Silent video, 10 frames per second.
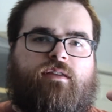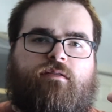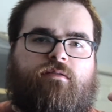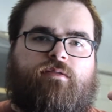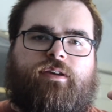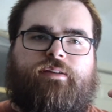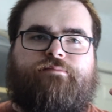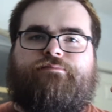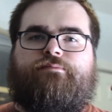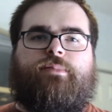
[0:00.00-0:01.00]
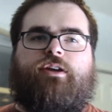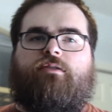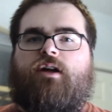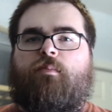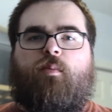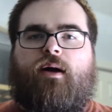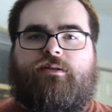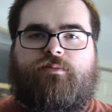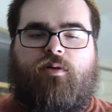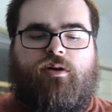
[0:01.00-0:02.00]
and they're only, you know, a couple
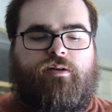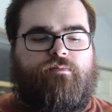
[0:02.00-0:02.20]
miles apart,